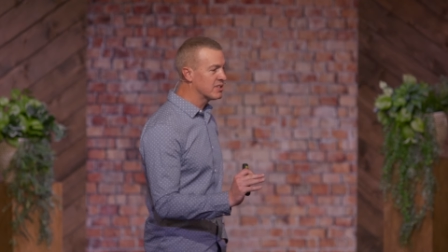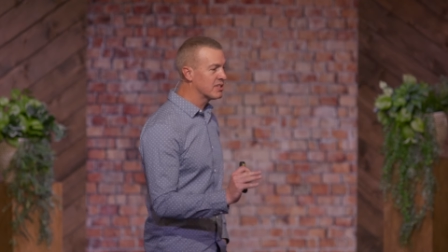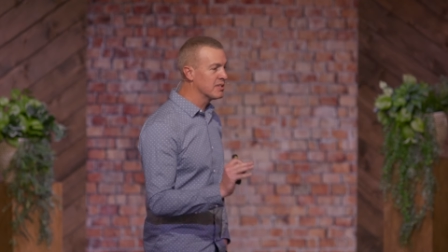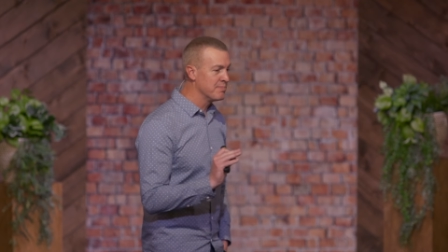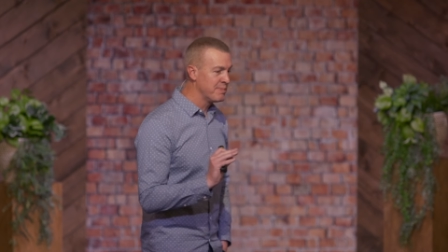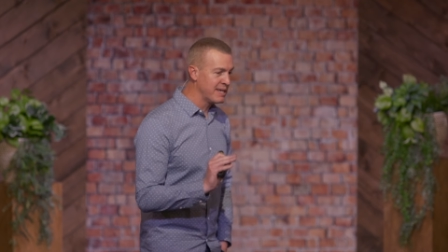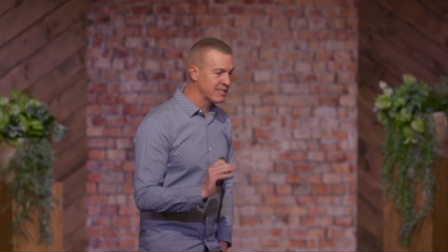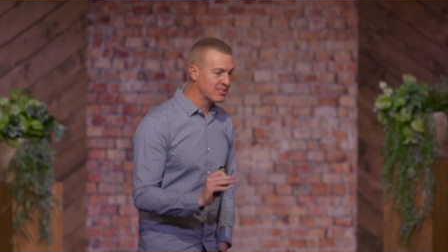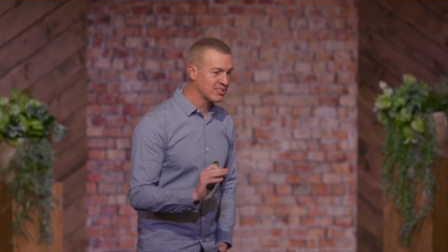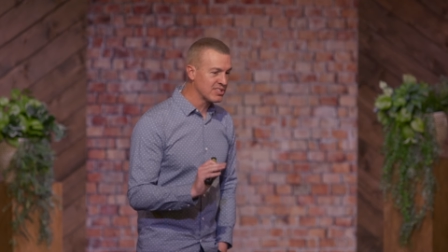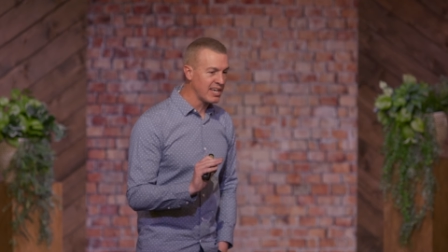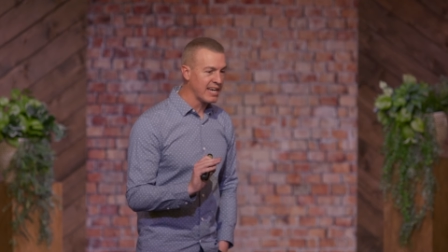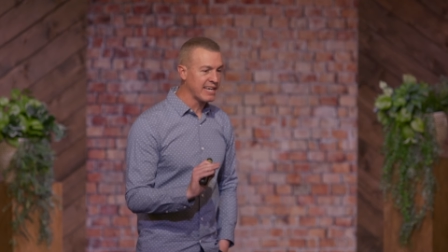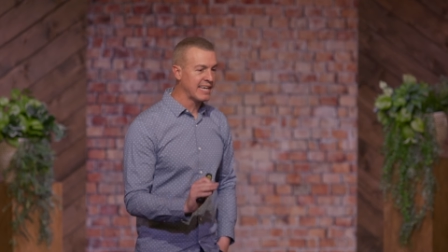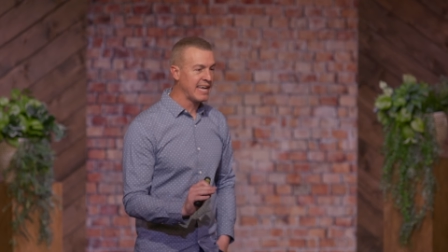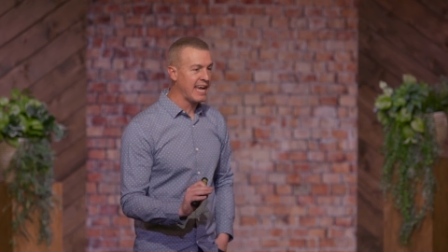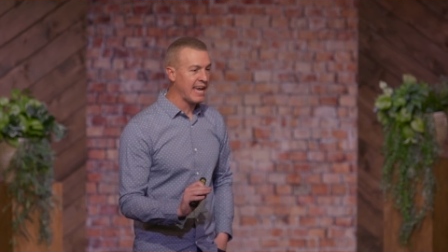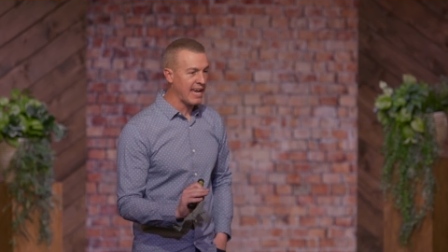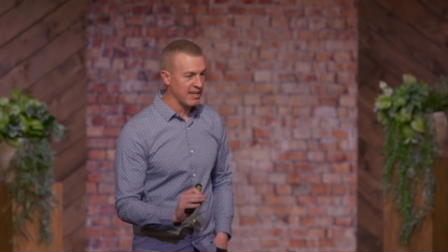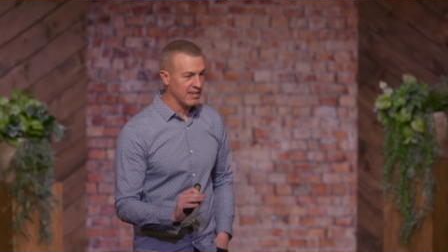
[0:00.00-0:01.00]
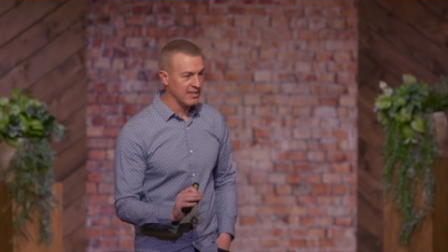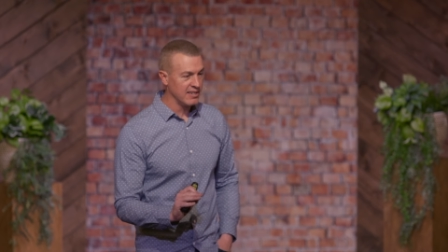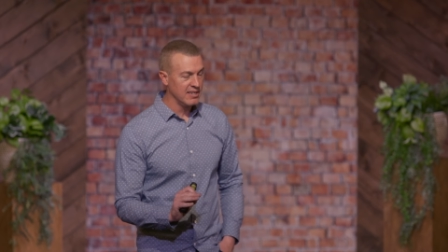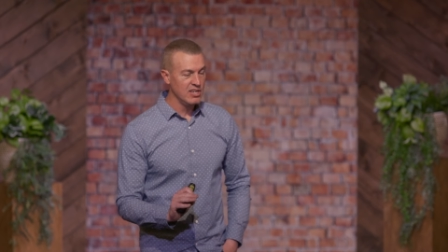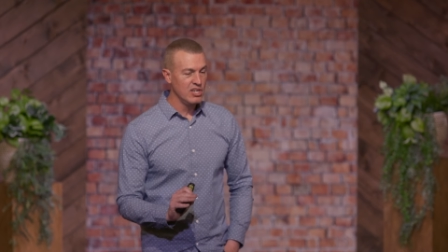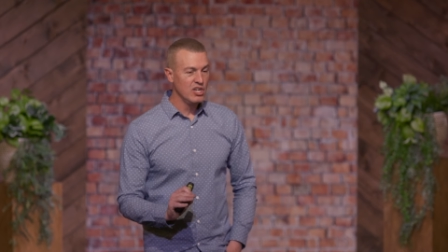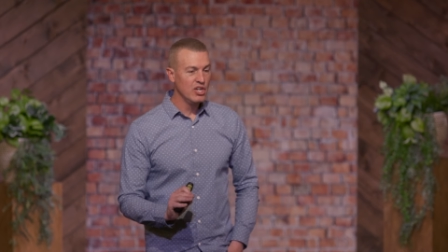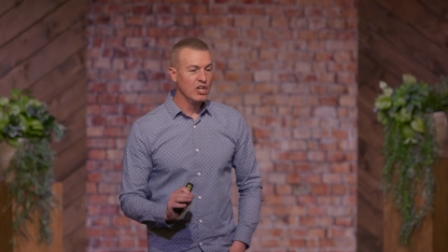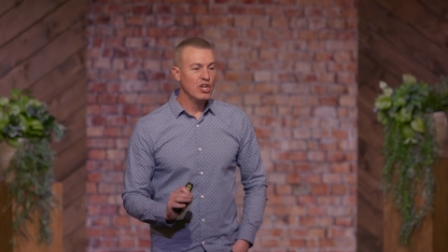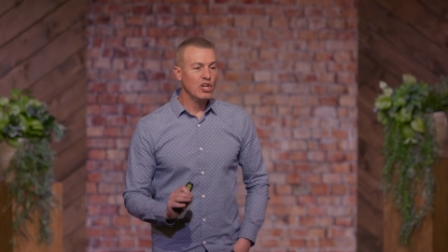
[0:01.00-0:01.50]
the best I can
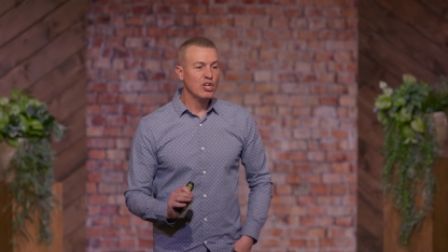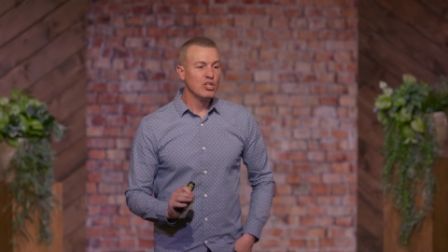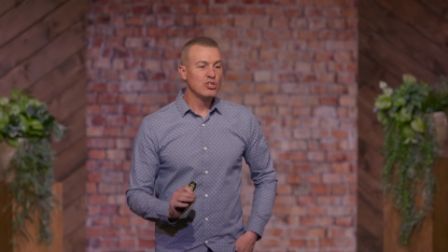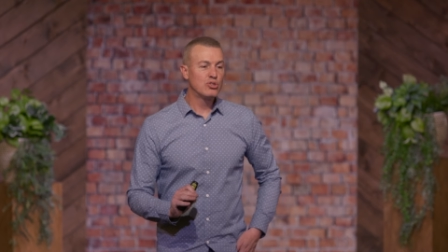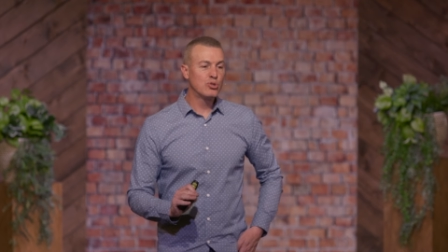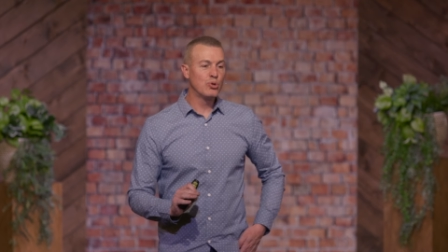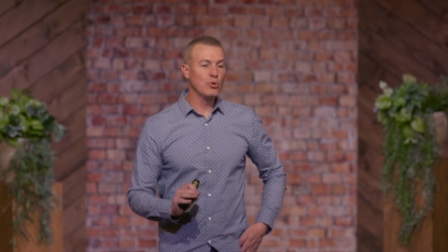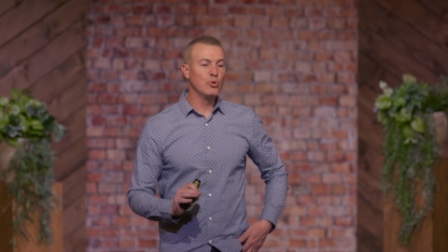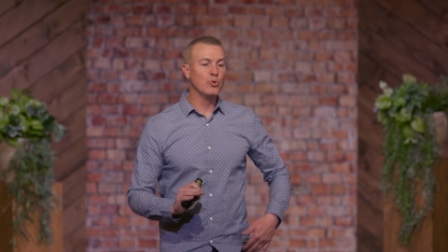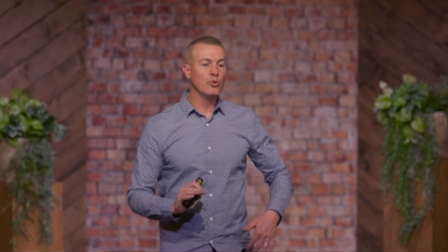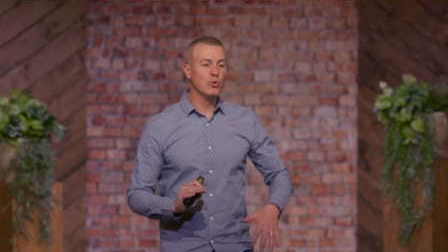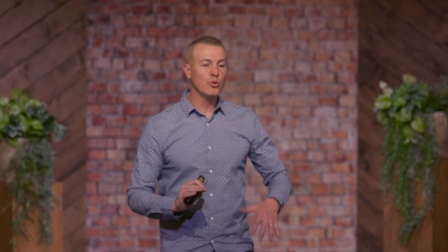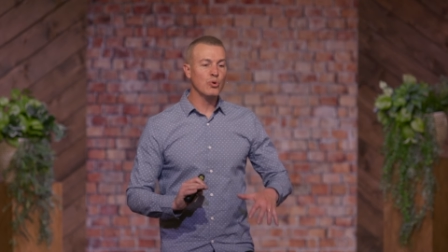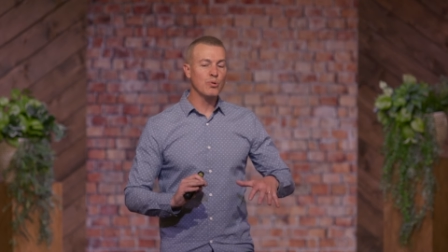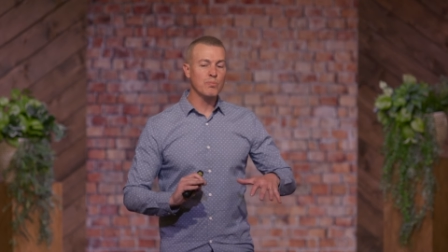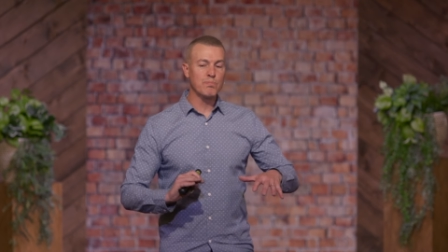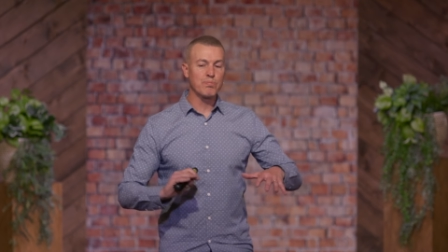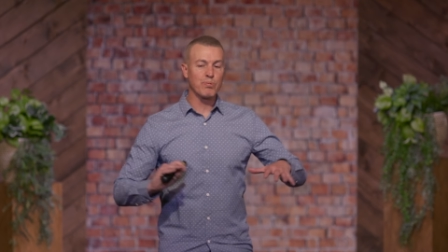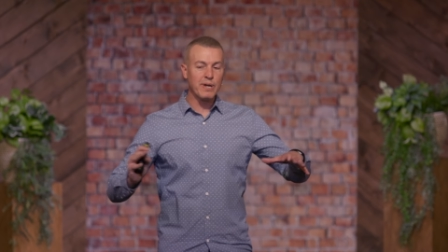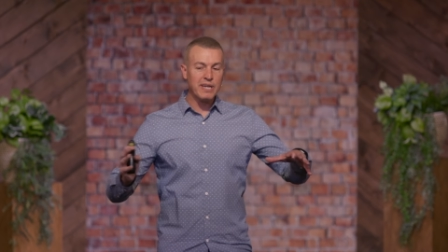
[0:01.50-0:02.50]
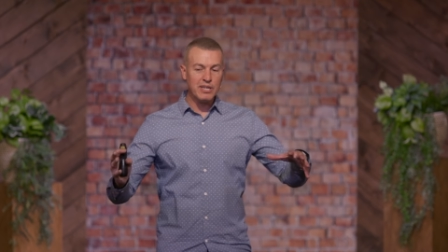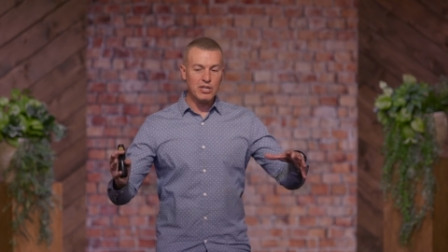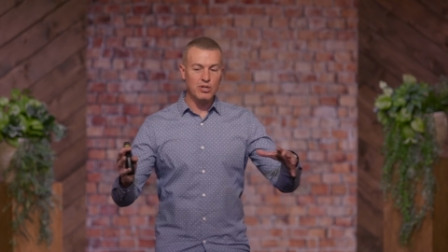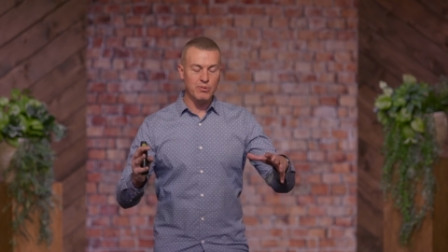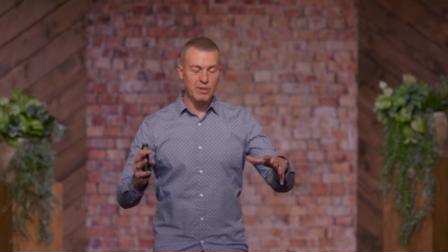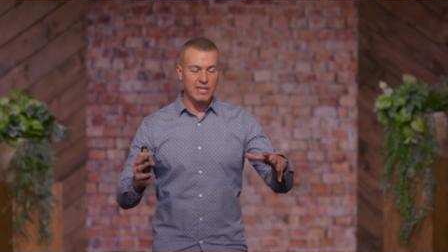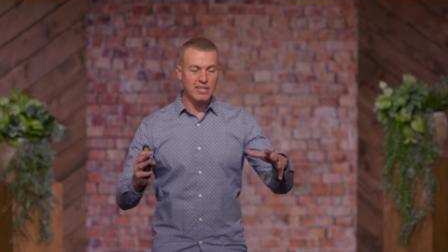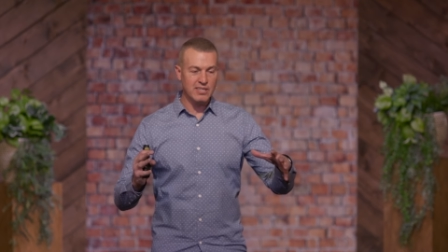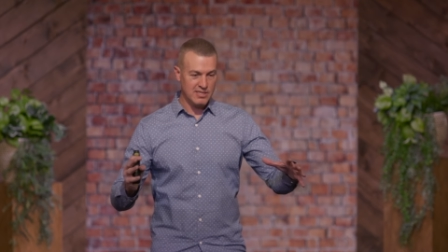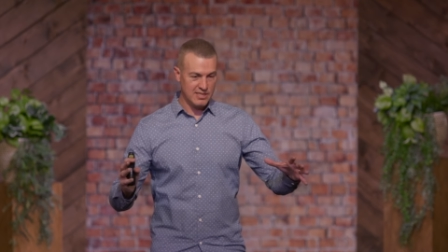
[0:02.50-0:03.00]
to bring you
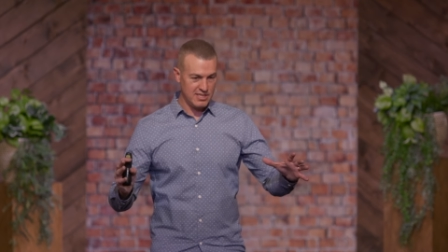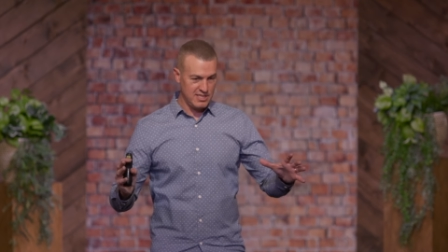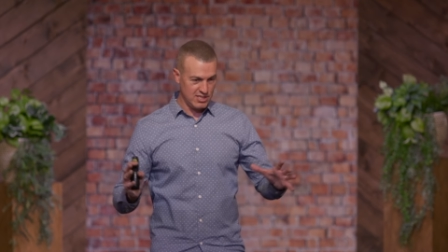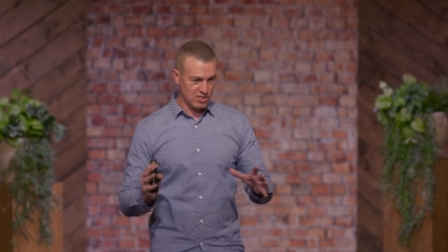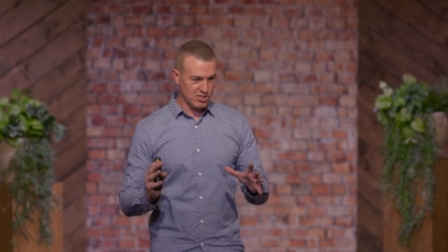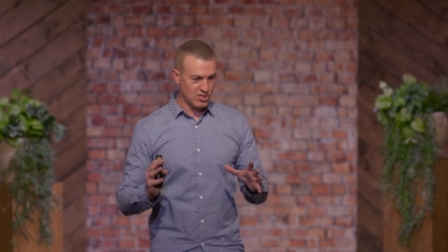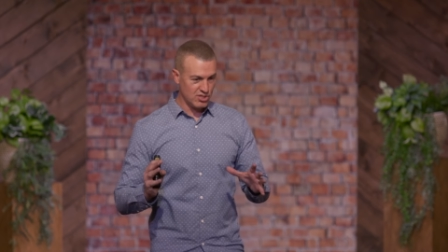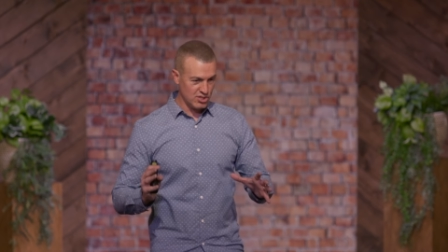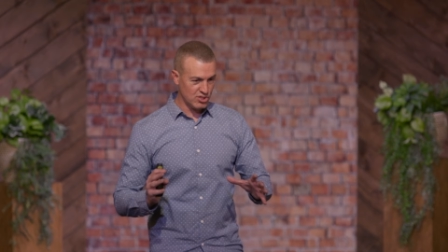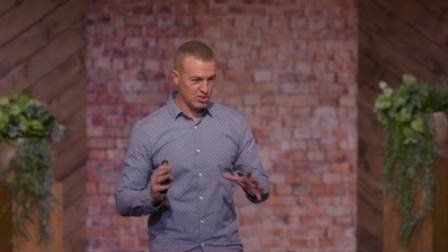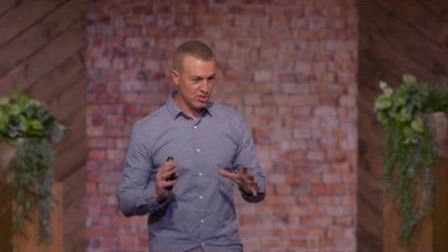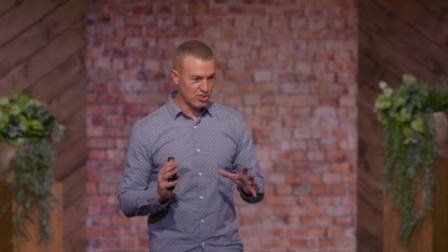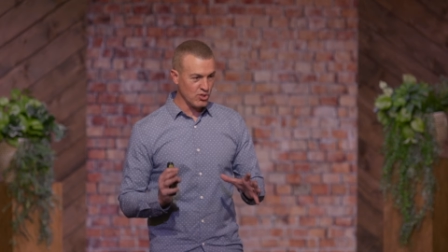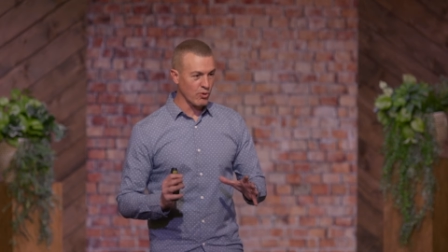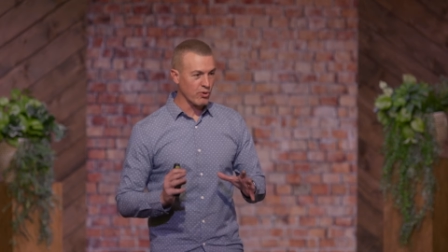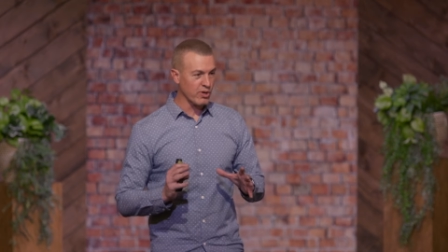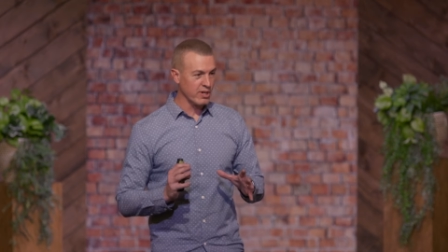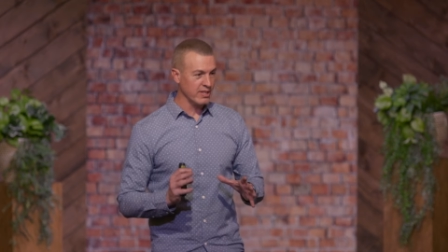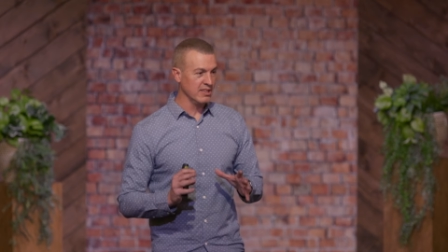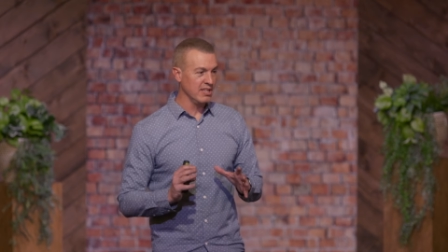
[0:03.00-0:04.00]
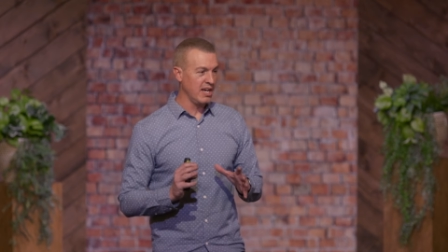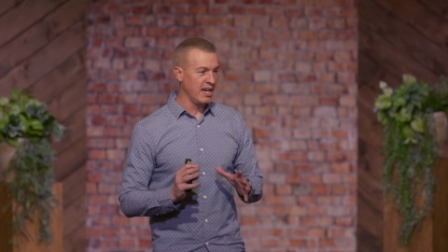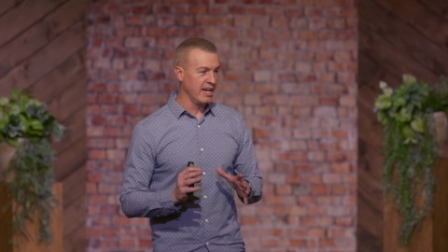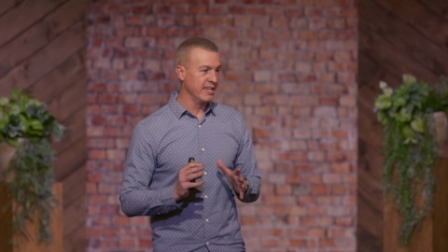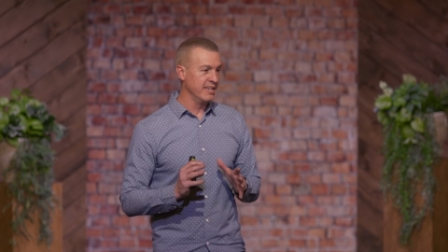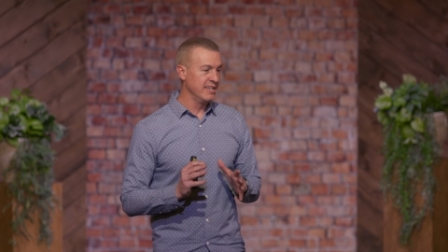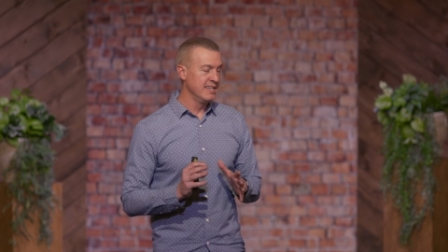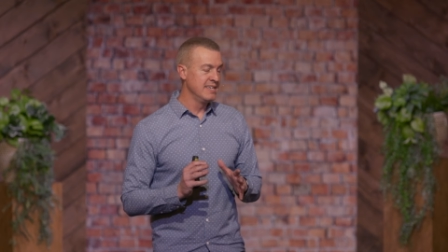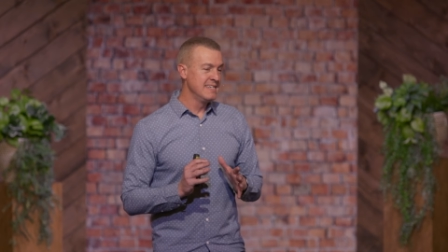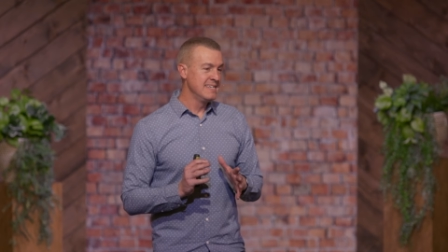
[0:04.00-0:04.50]
into this
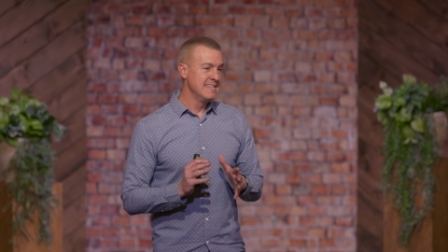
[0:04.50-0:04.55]
storyline.